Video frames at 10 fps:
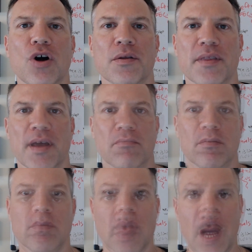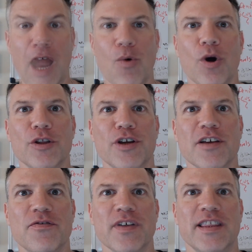on them. I want to
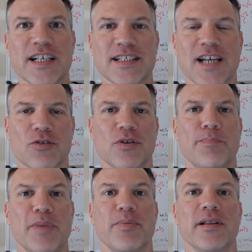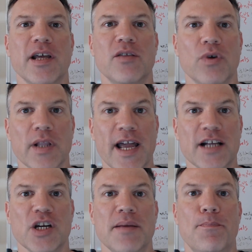give a discount to the people that will
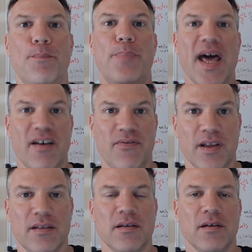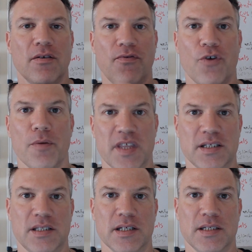actually benefit from
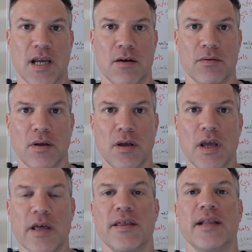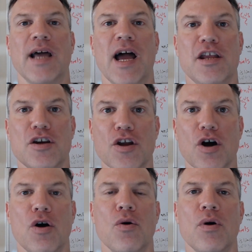this discount, that I
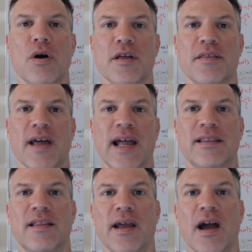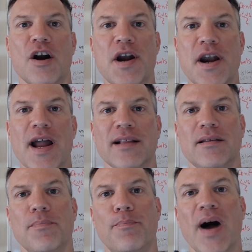know that they are
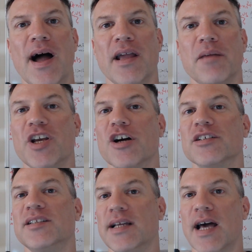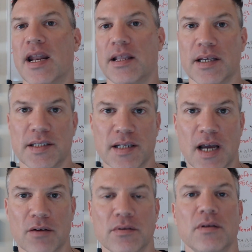not buying because they got a
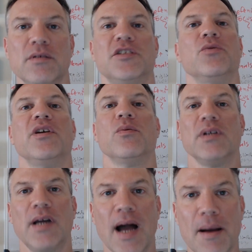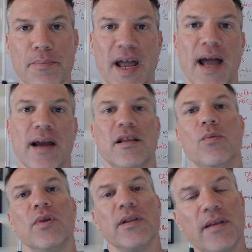discount, so they will come back, they
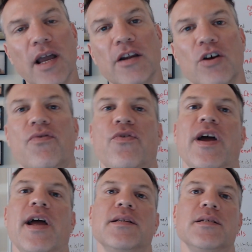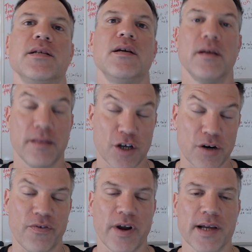will tell your friends, their
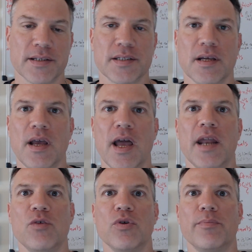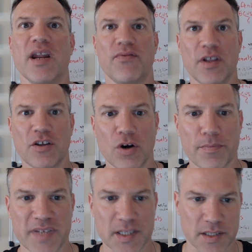friends, and it will benefit
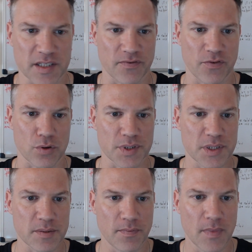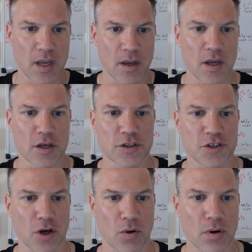your business, of course.
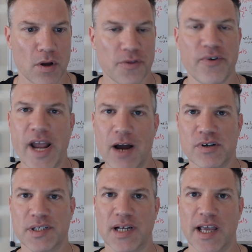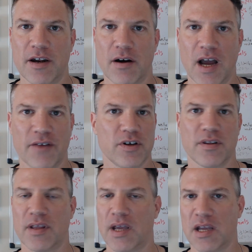So 3 hours later,
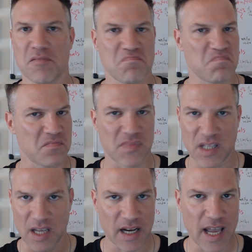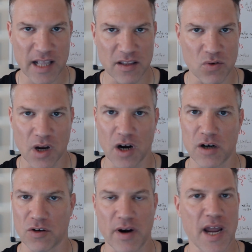after they didn't add to
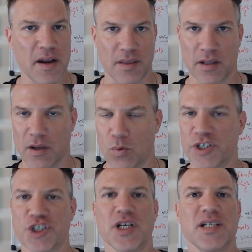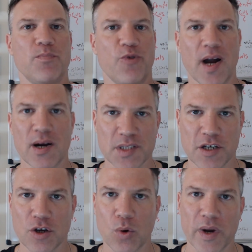cart or anything, they were just
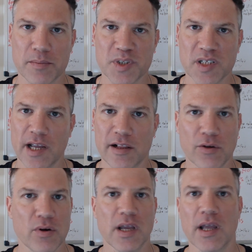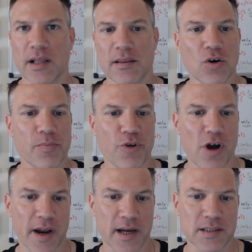browsing your website, looking at your
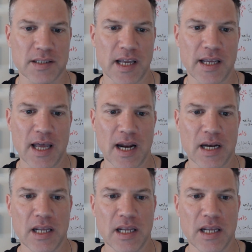products, they get an